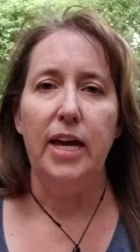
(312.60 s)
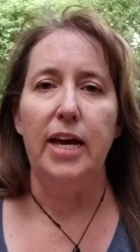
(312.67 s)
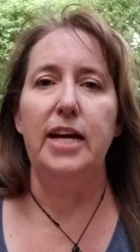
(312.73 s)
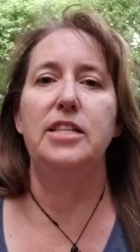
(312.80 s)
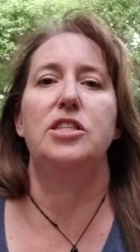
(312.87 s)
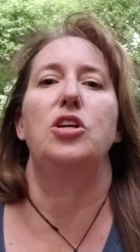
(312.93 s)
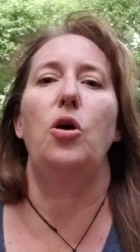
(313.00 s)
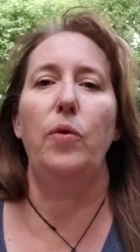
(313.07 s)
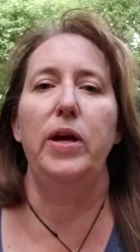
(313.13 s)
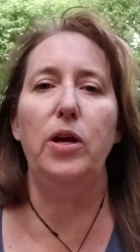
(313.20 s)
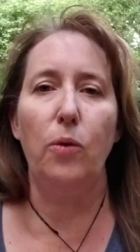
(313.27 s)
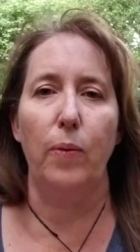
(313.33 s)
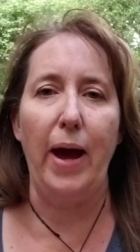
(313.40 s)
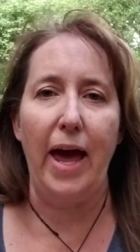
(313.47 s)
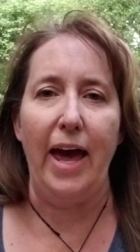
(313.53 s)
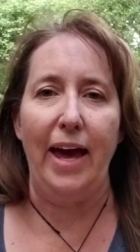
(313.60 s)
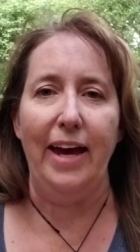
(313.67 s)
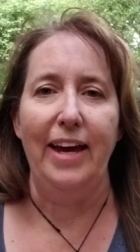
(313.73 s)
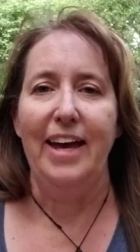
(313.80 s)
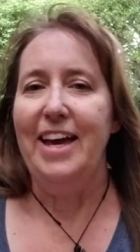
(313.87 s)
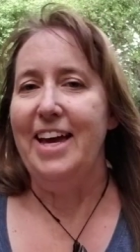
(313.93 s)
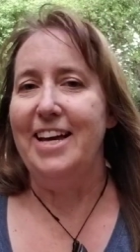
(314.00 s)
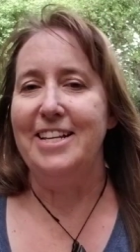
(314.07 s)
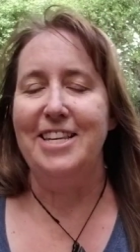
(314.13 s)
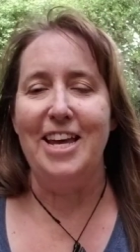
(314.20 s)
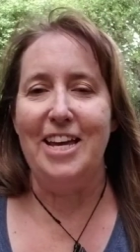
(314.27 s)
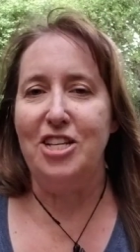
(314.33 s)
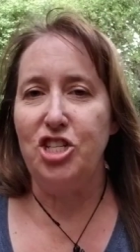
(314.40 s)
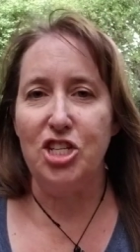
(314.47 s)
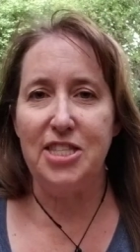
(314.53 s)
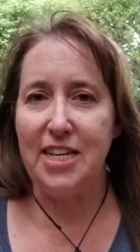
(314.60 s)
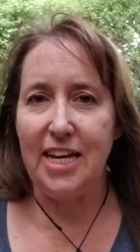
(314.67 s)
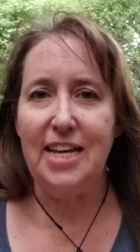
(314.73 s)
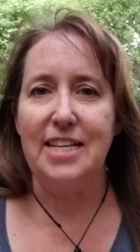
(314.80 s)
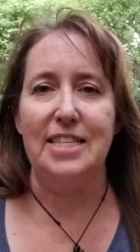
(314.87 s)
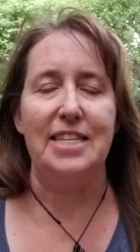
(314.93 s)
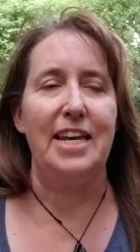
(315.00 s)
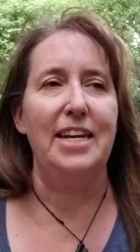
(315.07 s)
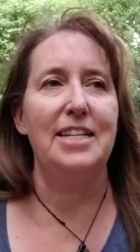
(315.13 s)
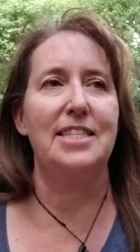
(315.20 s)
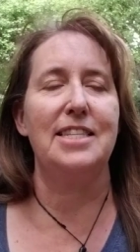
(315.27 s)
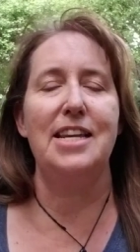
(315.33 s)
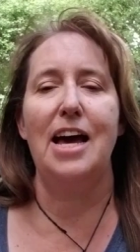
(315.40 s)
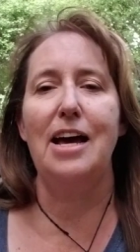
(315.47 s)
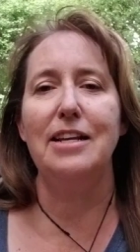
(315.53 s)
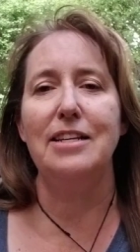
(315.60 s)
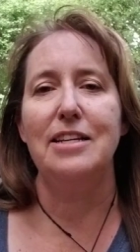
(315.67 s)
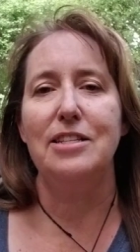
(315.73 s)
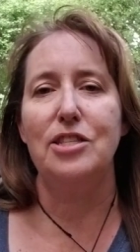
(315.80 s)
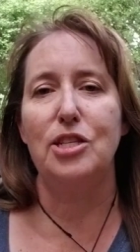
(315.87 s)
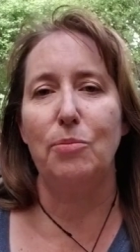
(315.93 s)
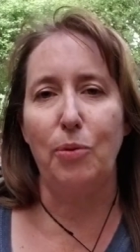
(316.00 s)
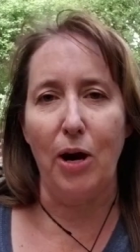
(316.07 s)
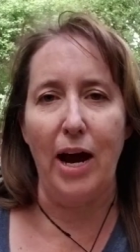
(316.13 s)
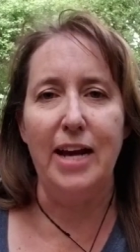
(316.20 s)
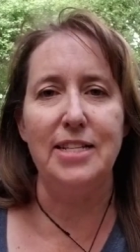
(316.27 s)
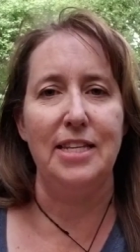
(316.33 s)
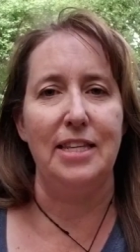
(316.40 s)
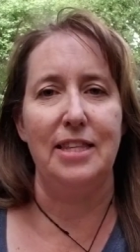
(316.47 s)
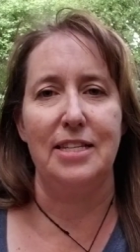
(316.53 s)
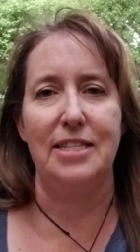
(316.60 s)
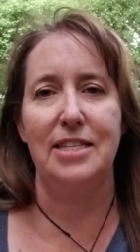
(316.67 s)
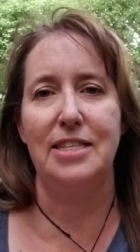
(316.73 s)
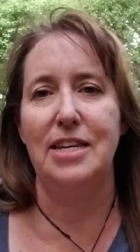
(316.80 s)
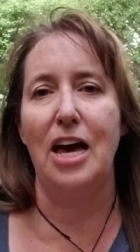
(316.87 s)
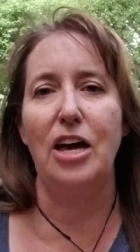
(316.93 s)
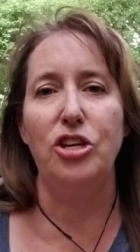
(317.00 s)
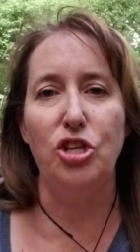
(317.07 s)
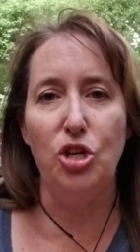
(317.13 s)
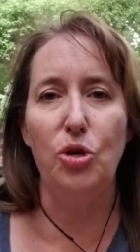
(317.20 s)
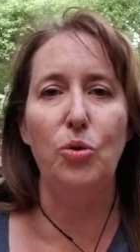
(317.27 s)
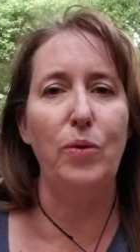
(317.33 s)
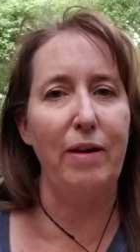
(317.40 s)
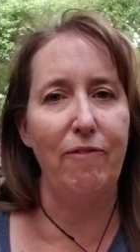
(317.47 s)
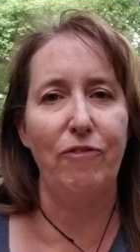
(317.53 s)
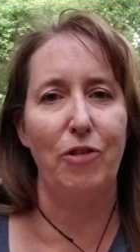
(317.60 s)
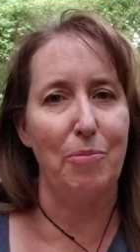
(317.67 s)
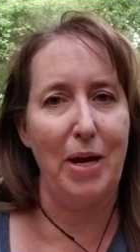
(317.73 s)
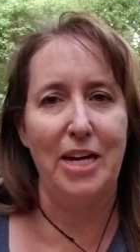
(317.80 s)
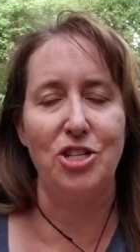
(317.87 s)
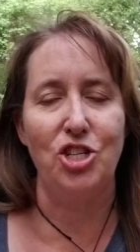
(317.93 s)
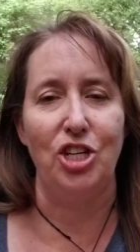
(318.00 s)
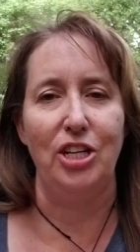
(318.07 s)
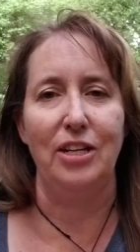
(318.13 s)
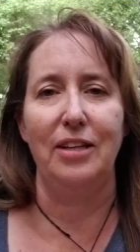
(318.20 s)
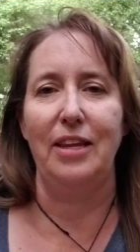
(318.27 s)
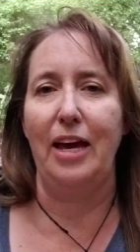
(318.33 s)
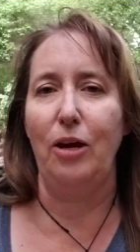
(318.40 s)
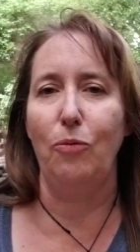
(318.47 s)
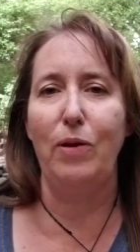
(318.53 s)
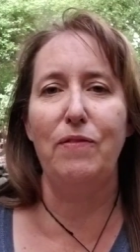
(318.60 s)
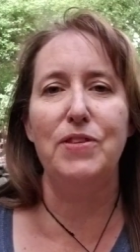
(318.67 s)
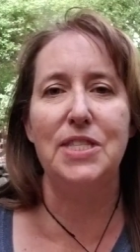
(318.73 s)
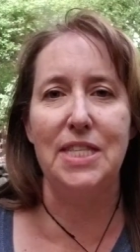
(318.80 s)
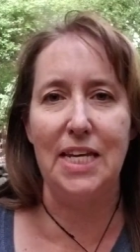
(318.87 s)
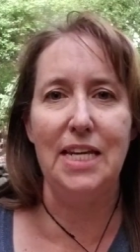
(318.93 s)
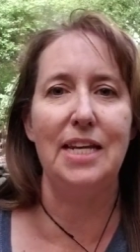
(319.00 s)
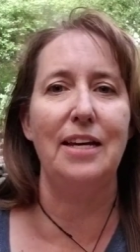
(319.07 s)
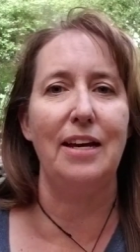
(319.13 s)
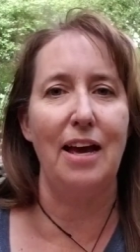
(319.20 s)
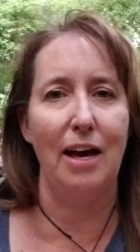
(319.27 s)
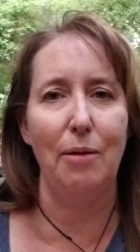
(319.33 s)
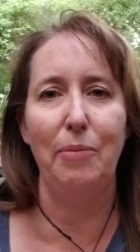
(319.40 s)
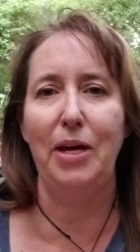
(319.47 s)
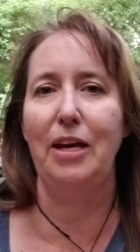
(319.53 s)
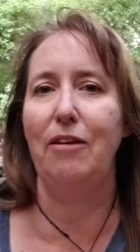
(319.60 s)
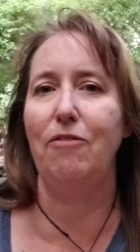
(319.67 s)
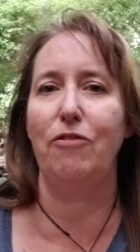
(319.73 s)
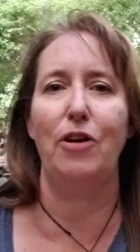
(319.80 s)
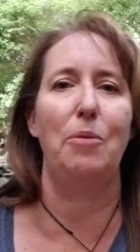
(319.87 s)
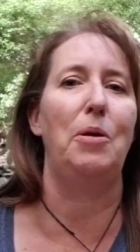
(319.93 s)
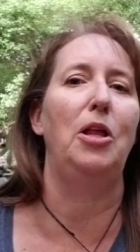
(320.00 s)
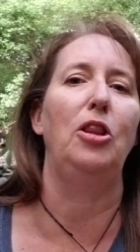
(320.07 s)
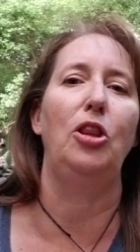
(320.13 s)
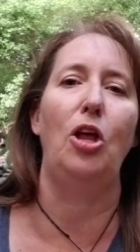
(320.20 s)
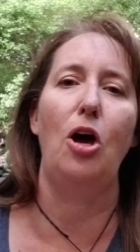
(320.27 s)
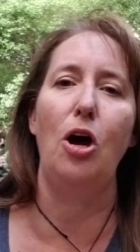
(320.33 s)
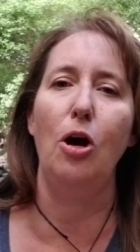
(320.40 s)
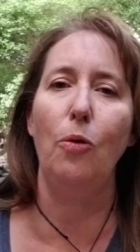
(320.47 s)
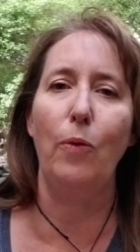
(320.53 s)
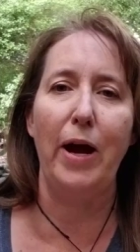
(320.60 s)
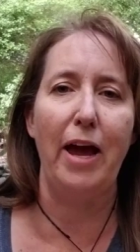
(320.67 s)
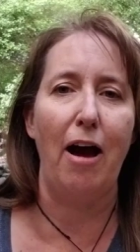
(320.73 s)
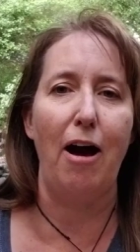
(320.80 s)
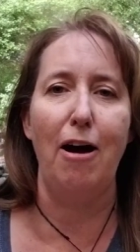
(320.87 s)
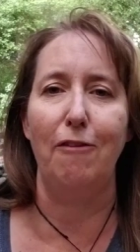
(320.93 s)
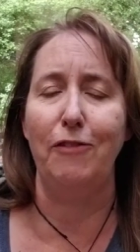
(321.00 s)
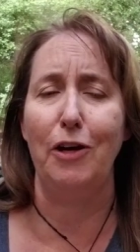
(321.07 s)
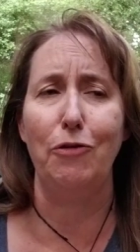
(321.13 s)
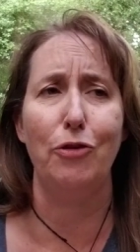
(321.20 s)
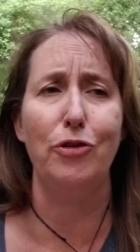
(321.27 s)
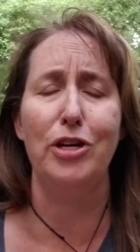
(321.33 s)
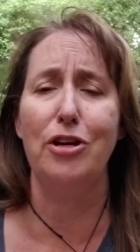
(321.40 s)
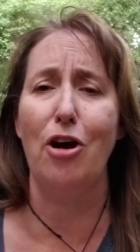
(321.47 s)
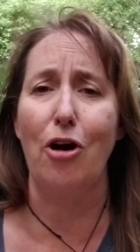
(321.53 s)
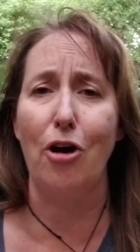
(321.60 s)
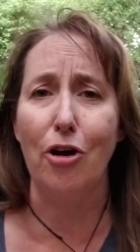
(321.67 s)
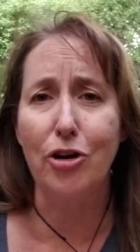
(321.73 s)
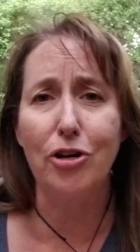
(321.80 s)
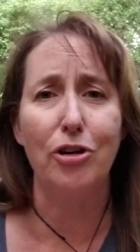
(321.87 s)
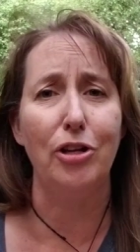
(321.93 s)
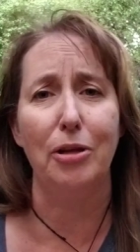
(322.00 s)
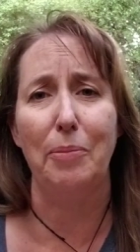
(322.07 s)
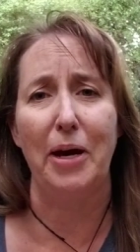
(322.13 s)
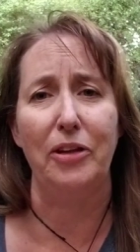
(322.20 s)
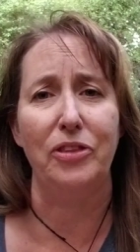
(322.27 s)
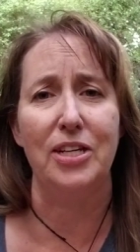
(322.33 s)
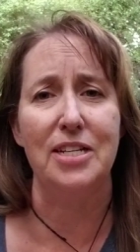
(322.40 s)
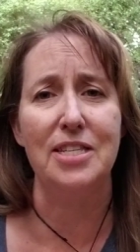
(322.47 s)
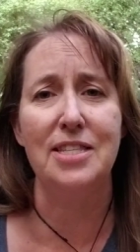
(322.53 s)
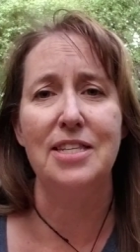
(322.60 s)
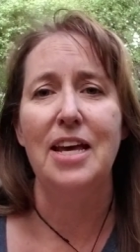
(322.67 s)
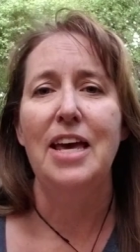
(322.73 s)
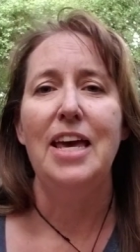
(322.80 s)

it's going away. It just is, and it's not surprising. This is not new information. Like, we've seen it coming from a long way off. I wrote an article about this